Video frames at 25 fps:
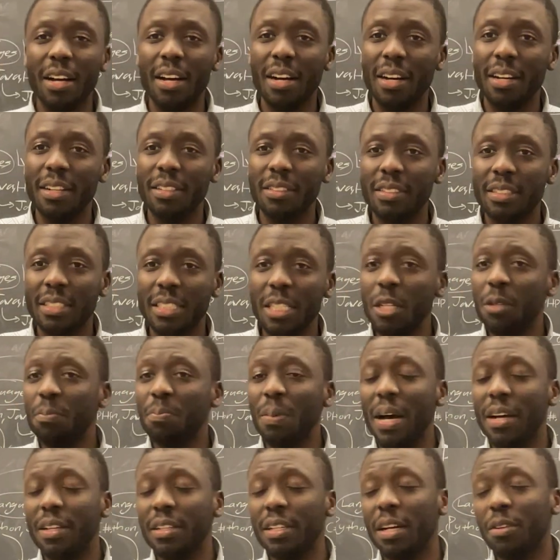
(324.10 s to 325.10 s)
C#,
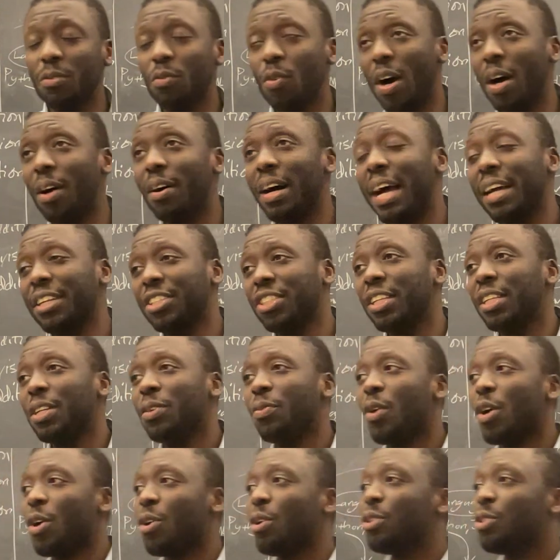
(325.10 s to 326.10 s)
well, actually,
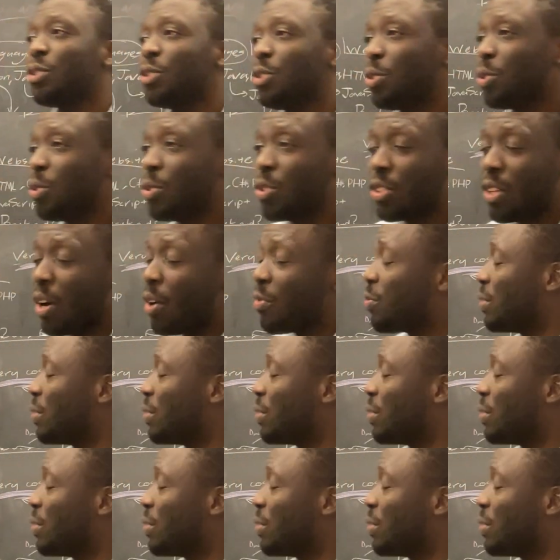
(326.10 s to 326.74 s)
we're going to do stuff with